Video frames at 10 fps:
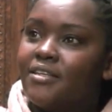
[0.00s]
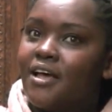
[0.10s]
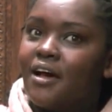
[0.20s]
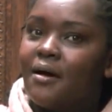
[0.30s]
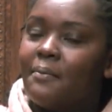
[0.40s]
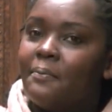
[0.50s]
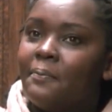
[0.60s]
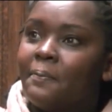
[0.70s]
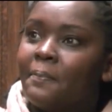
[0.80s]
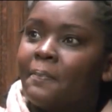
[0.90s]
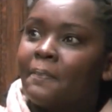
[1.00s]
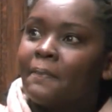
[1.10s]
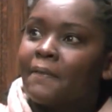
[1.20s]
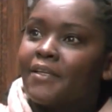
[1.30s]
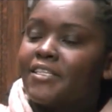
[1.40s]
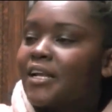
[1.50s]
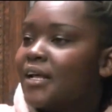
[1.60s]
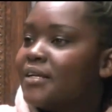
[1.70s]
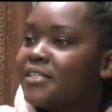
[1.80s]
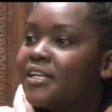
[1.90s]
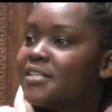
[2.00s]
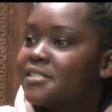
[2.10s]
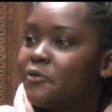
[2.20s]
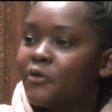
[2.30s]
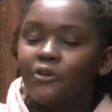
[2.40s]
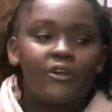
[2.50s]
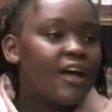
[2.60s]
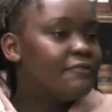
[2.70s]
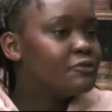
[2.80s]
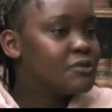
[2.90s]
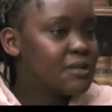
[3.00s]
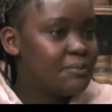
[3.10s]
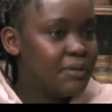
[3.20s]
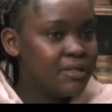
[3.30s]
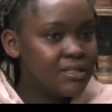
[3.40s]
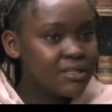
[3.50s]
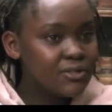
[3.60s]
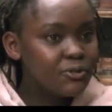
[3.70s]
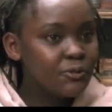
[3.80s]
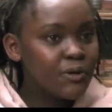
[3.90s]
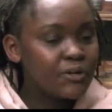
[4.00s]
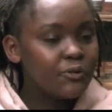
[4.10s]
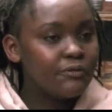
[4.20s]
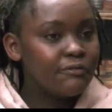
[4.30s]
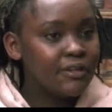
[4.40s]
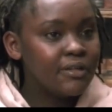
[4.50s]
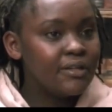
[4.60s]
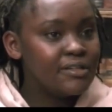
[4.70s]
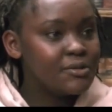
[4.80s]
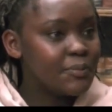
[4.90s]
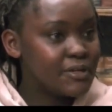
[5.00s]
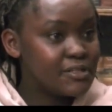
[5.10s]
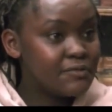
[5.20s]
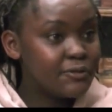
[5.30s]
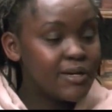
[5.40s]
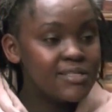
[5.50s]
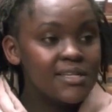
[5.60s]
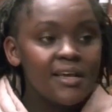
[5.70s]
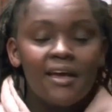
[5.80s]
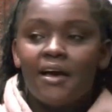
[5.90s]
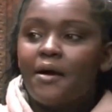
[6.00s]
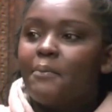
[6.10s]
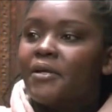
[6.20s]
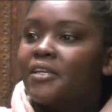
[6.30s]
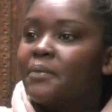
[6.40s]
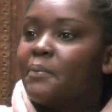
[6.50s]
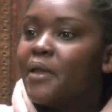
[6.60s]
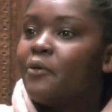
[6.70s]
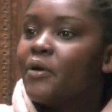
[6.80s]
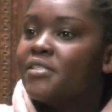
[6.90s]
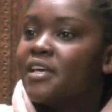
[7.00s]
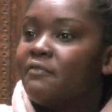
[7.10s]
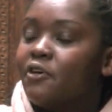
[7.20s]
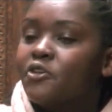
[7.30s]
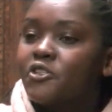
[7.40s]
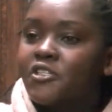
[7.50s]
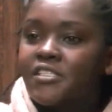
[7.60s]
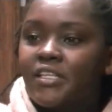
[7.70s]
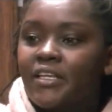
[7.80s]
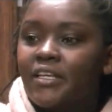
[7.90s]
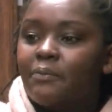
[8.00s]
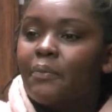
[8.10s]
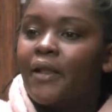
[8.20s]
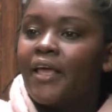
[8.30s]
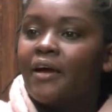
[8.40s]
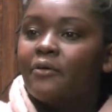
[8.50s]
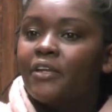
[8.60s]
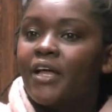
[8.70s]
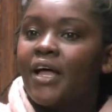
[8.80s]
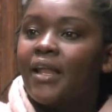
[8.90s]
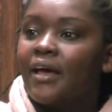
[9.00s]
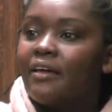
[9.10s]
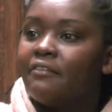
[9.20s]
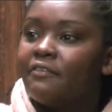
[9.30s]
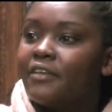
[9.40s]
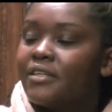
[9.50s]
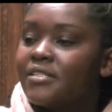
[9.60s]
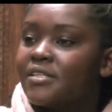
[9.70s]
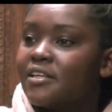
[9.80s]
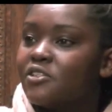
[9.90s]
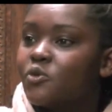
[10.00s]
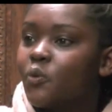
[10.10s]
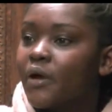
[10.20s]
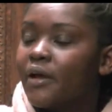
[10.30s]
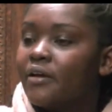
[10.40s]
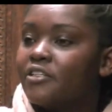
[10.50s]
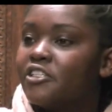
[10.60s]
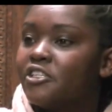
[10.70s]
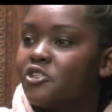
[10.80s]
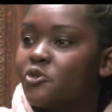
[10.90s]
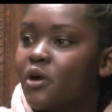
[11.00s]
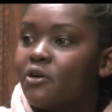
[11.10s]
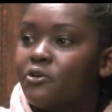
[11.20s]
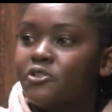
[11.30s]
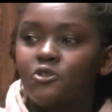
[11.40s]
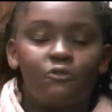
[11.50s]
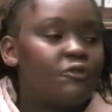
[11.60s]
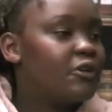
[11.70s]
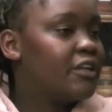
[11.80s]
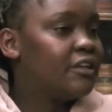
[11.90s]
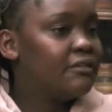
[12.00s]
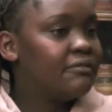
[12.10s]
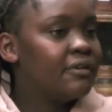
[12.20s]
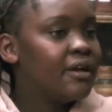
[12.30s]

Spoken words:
tell us that we don't have to submit to what we feel is oppressive to us. But in many ways, I've also seen it play out in her life, in the sense where she struggles to forgive